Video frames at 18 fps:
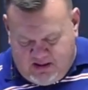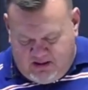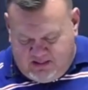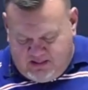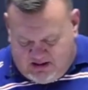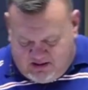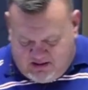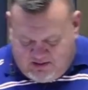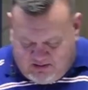
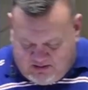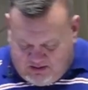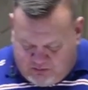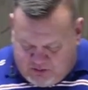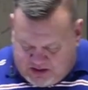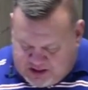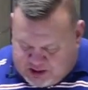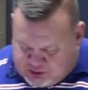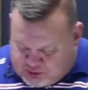They, they,
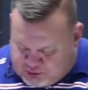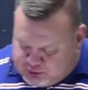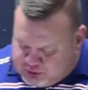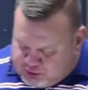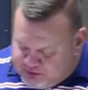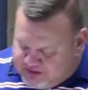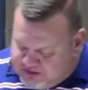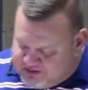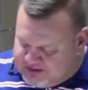we need to
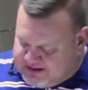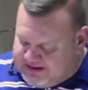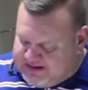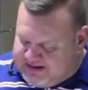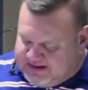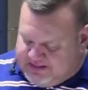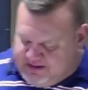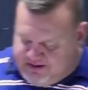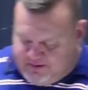do this in, a,
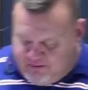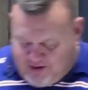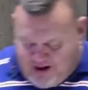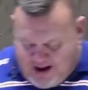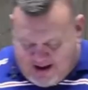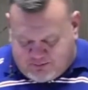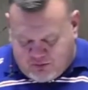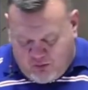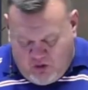in the
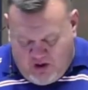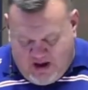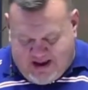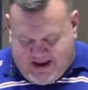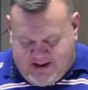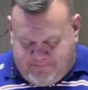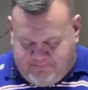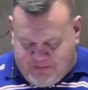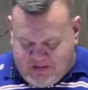right
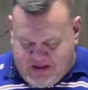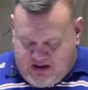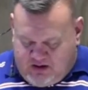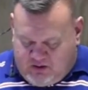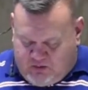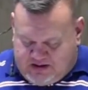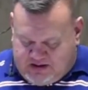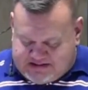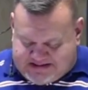way.
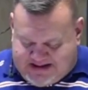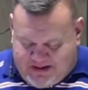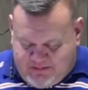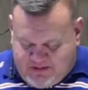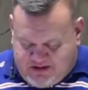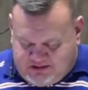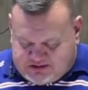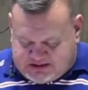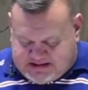1
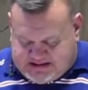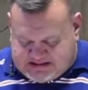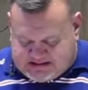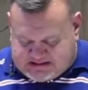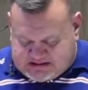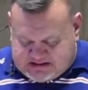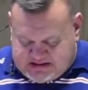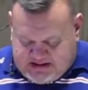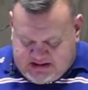Samuel
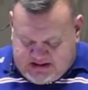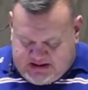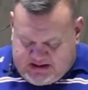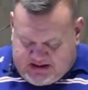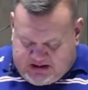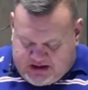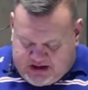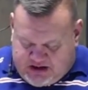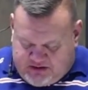6,
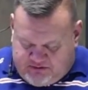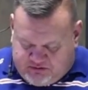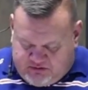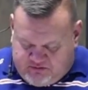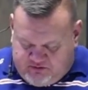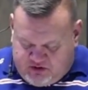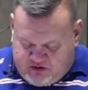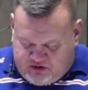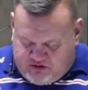uh,
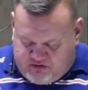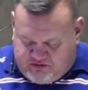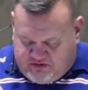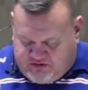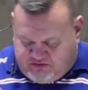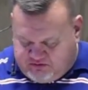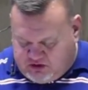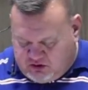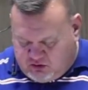from verse
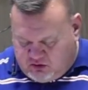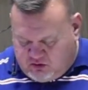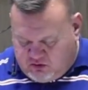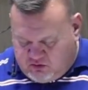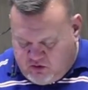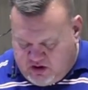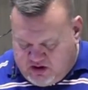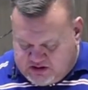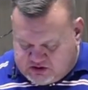15
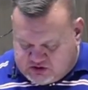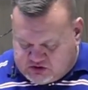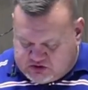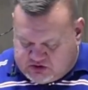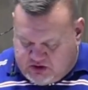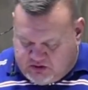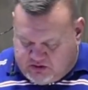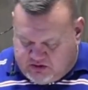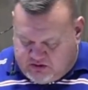onwards,
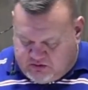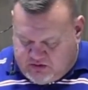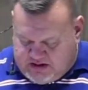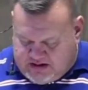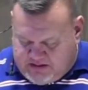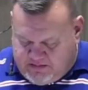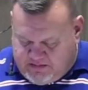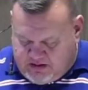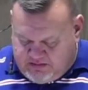you can
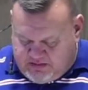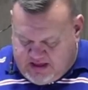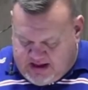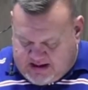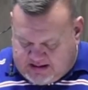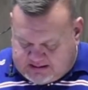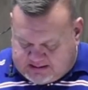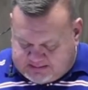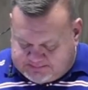read about
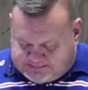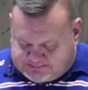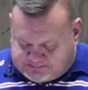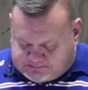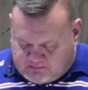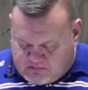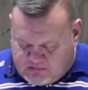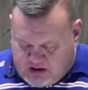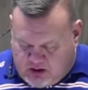that
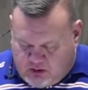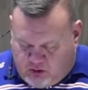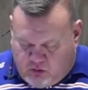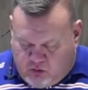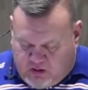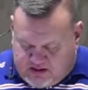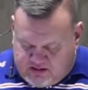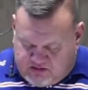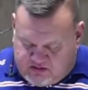or
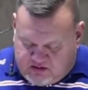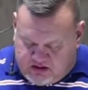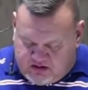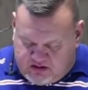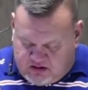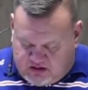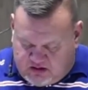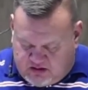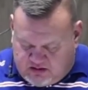1, uh,
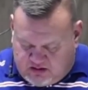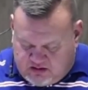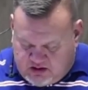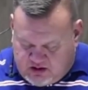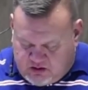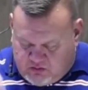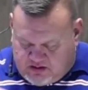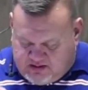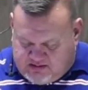uh,
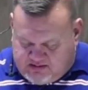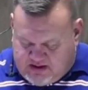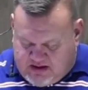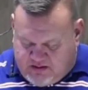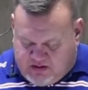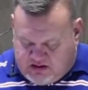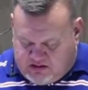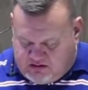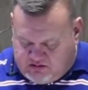1
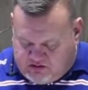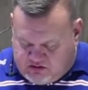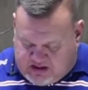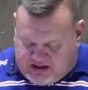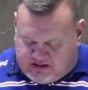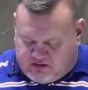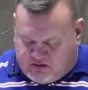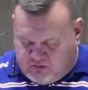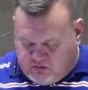Samuel
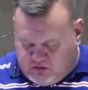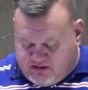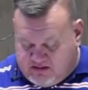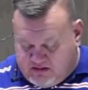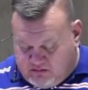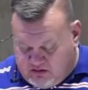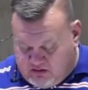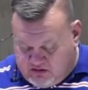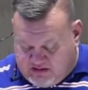6 and 1
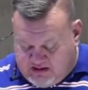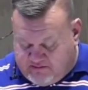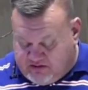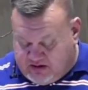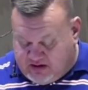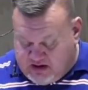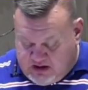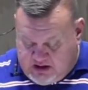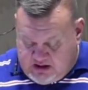Samuel
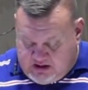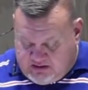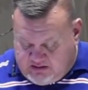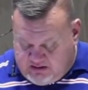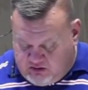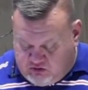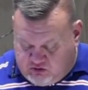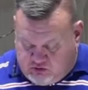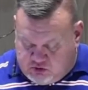7,
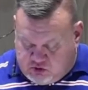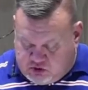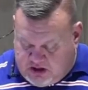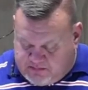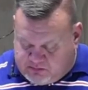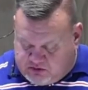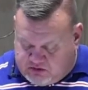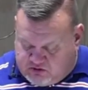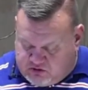those two
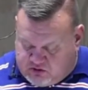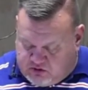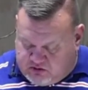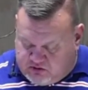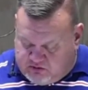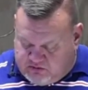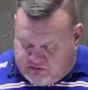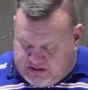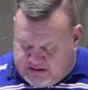chapters, you
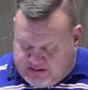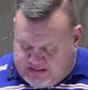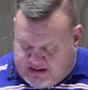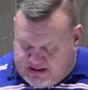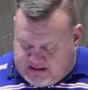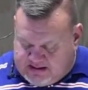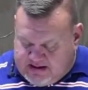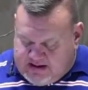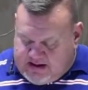can read it.
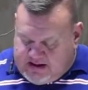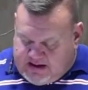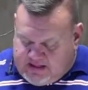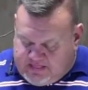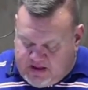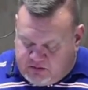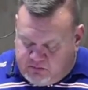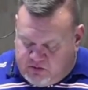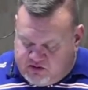That.
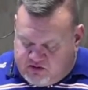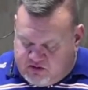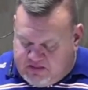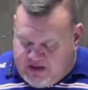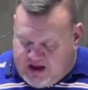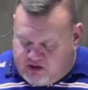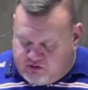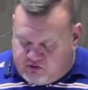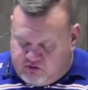And that was at
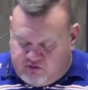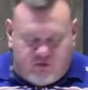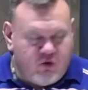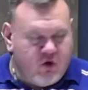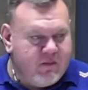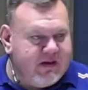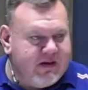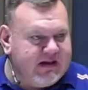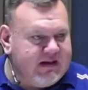the house of
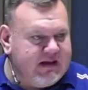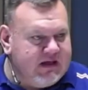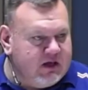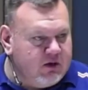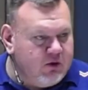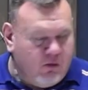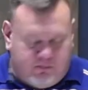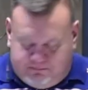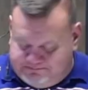Obed
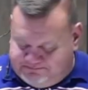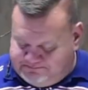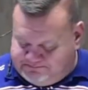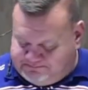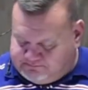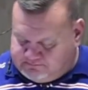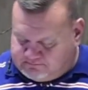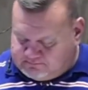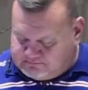Edom,
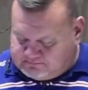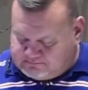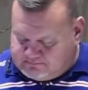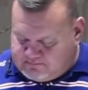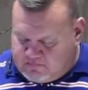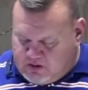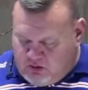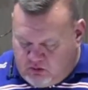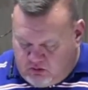
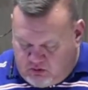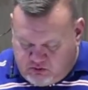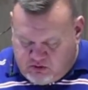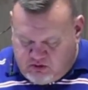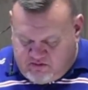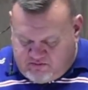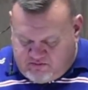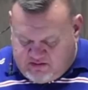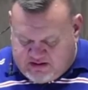
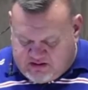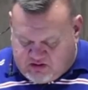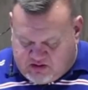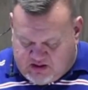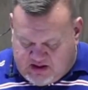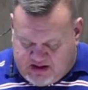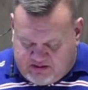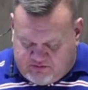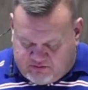also a
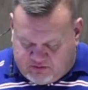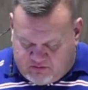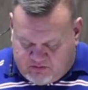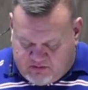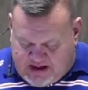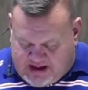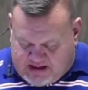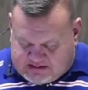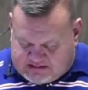Philistine from
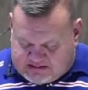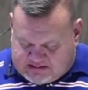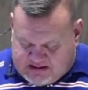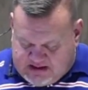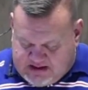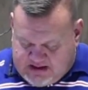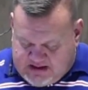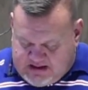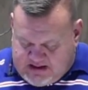Gath.
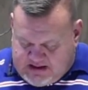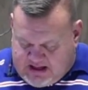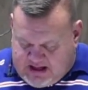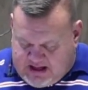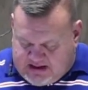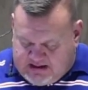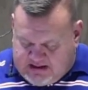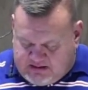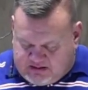
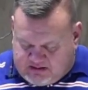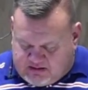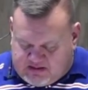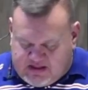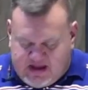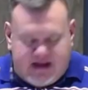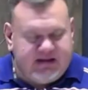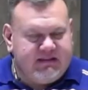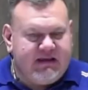And it
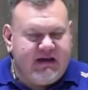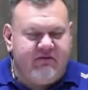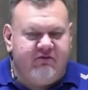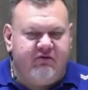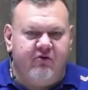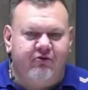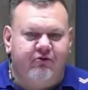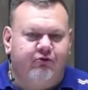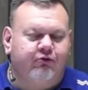stayed there
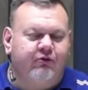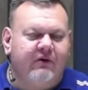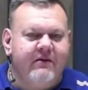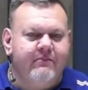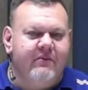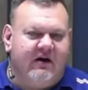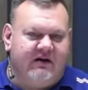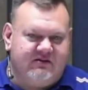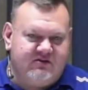for three
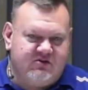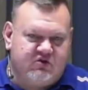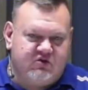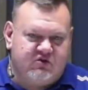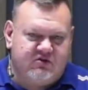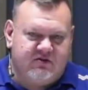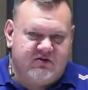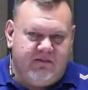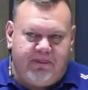months.